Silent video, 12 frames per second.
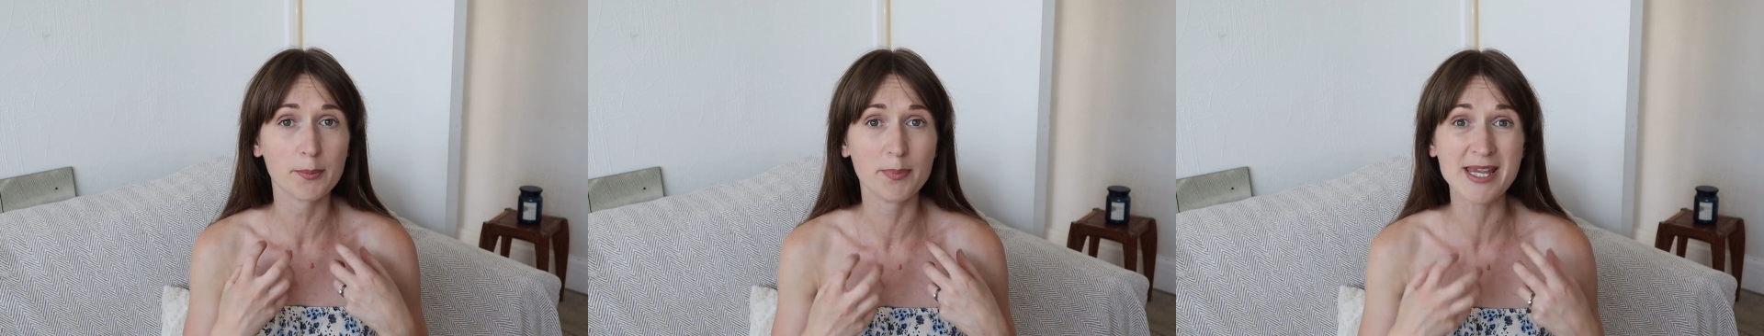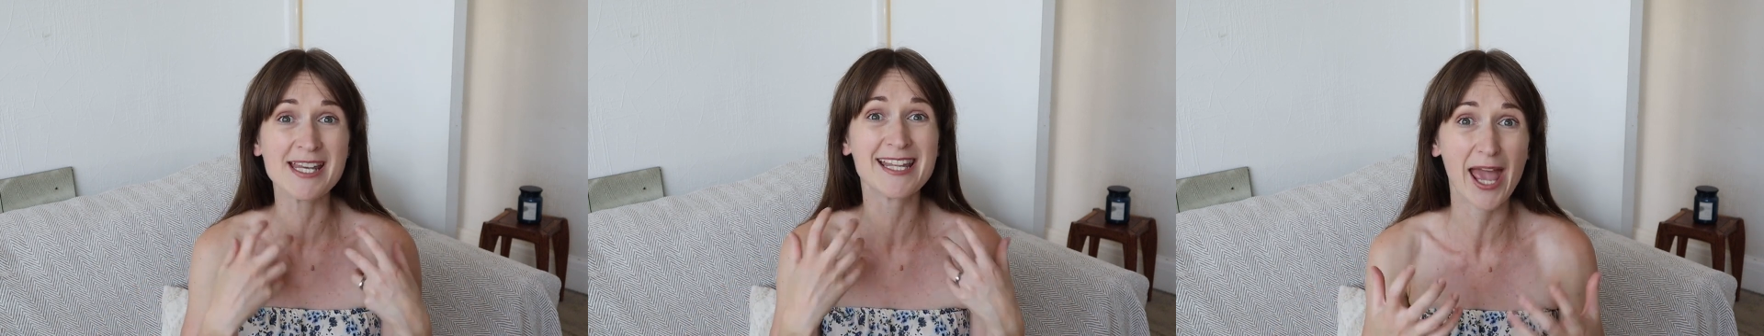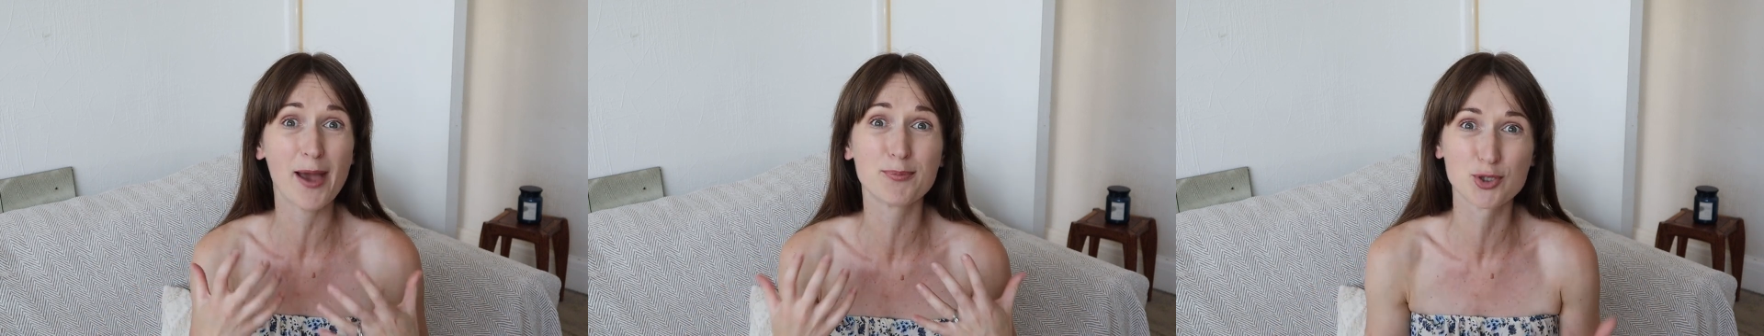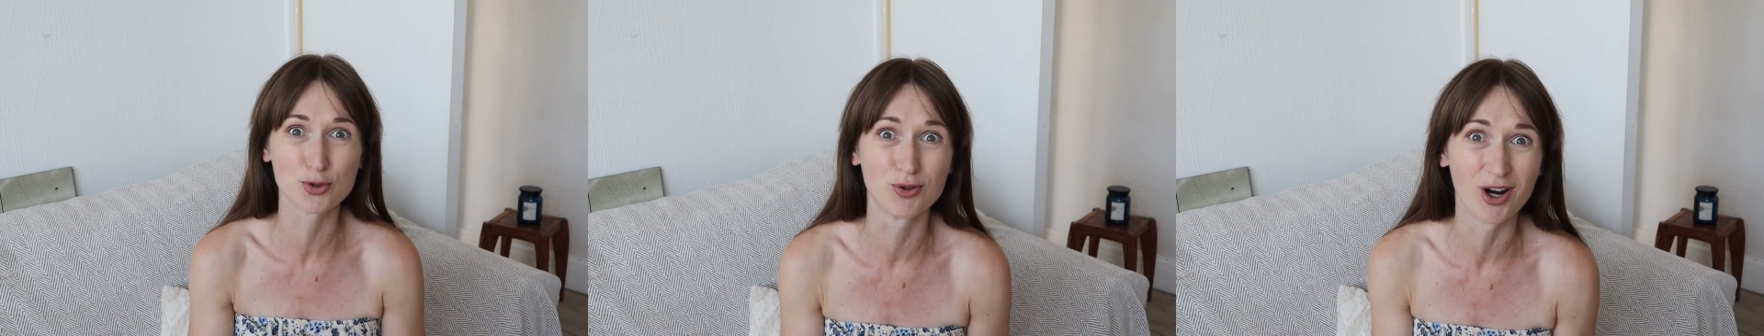being
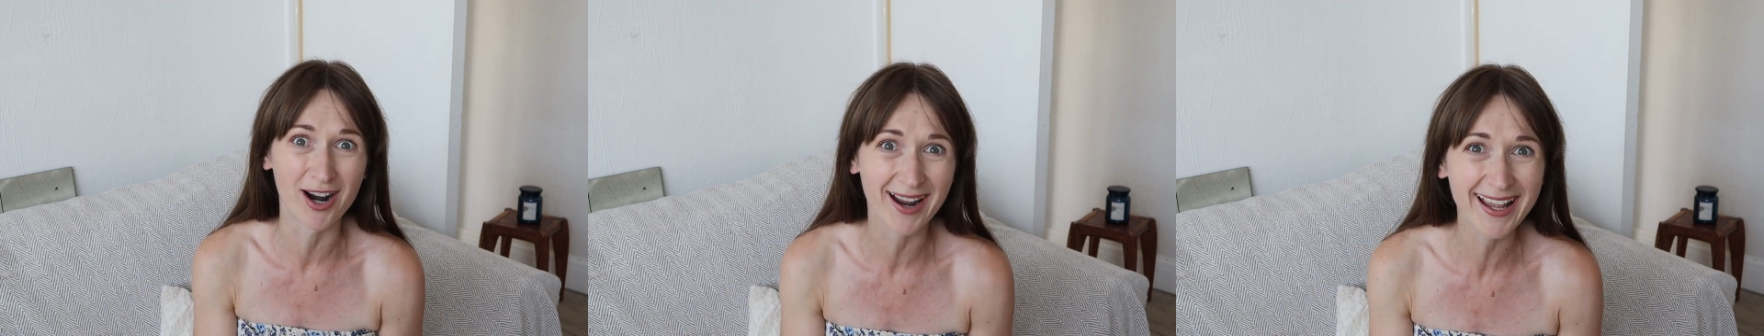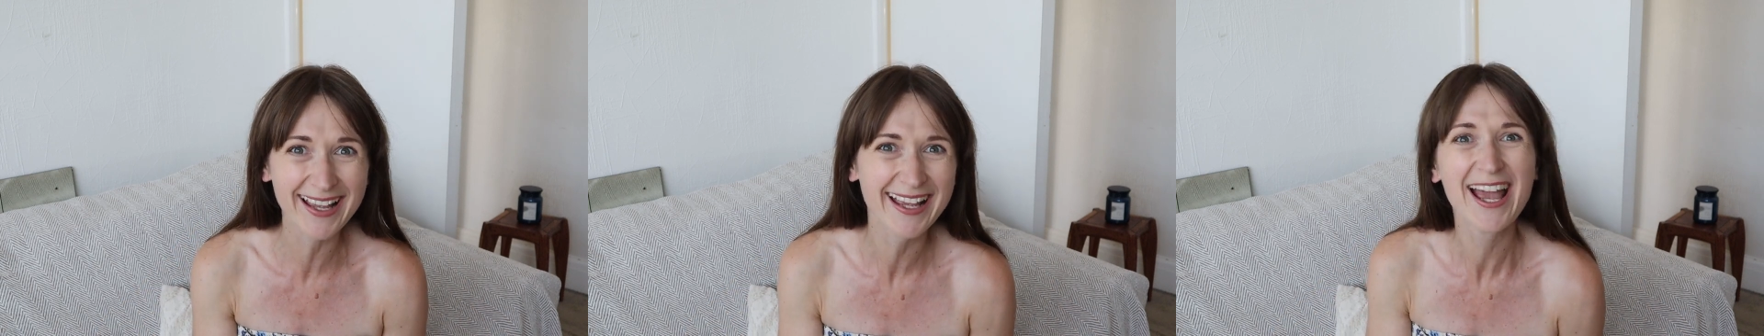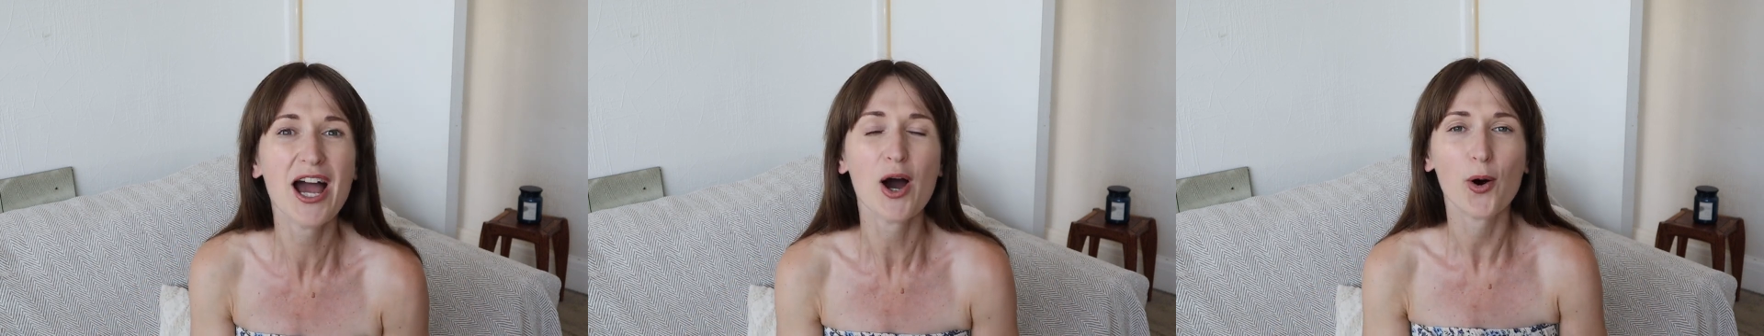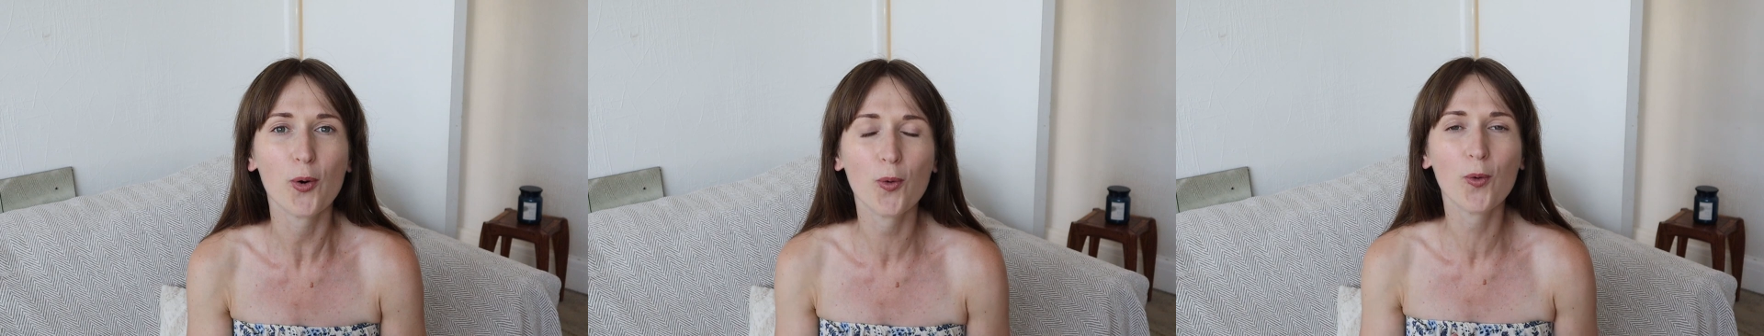kept dry?
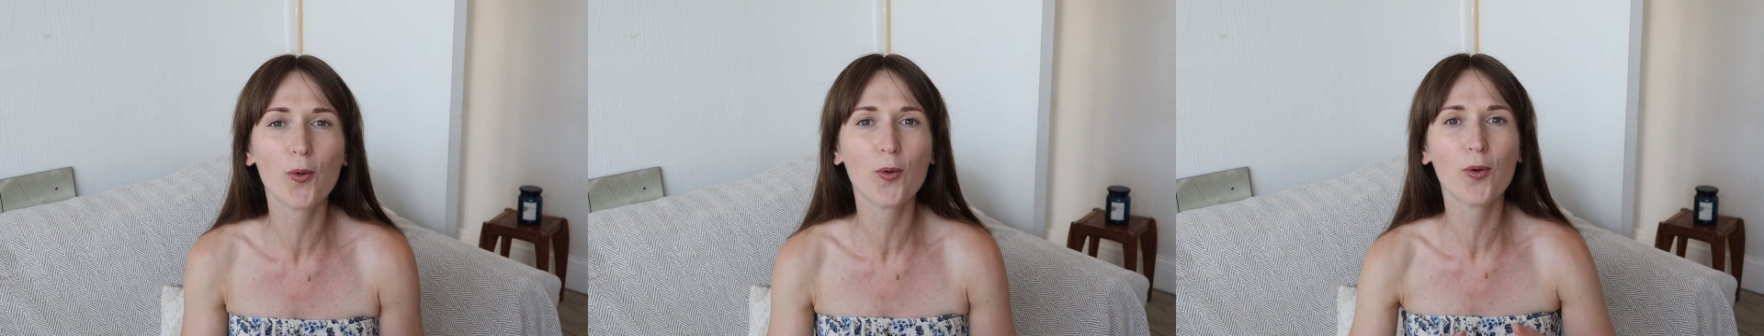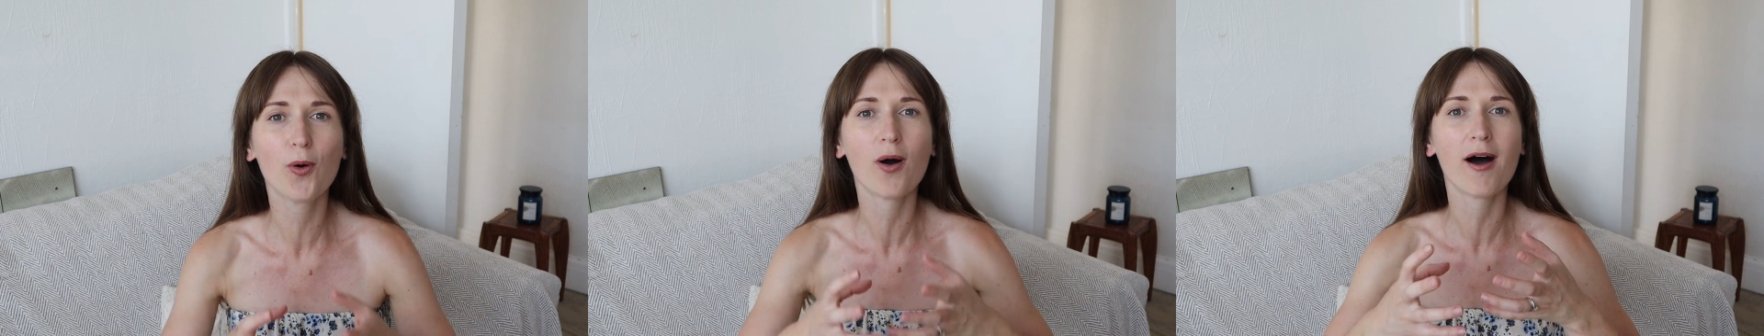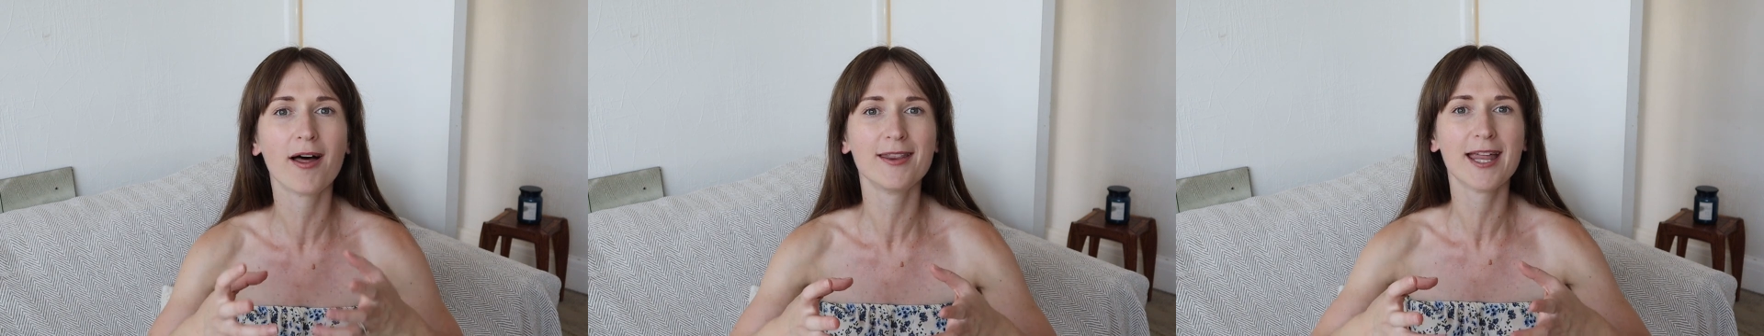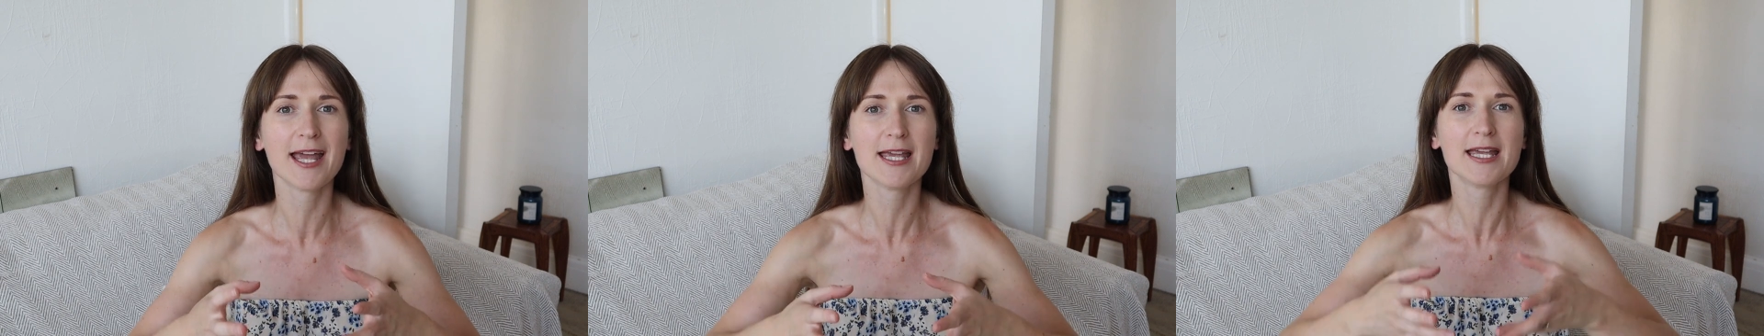Or
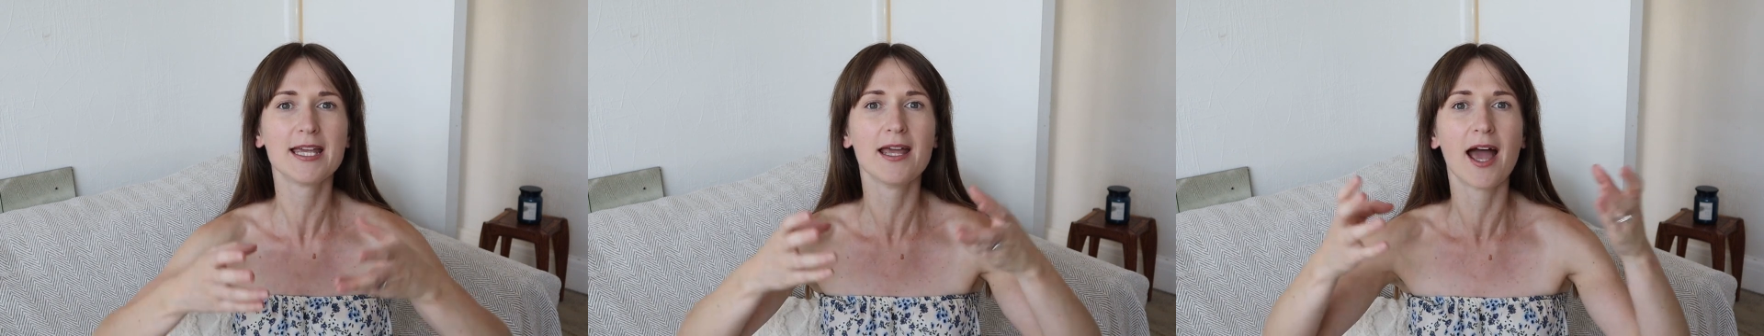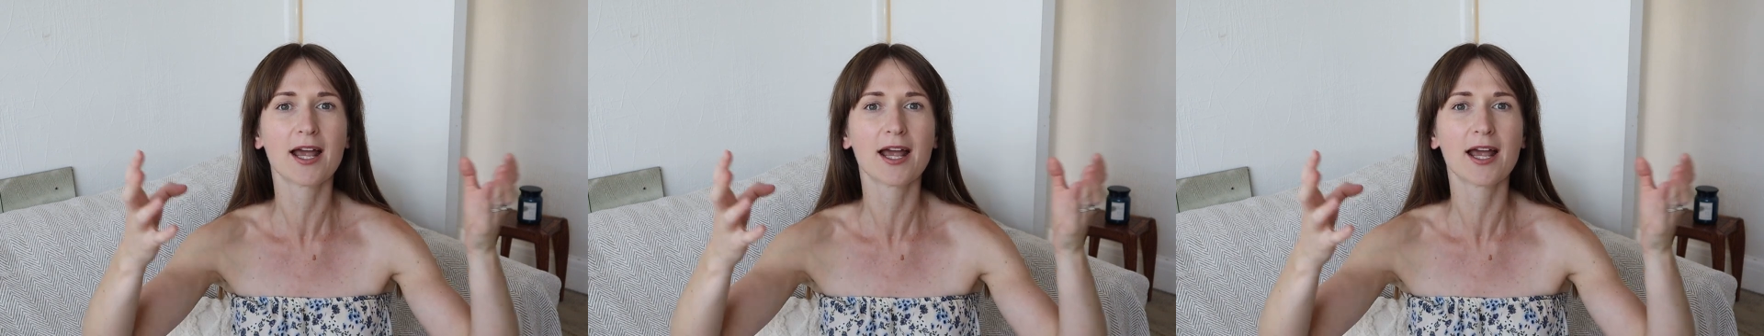are they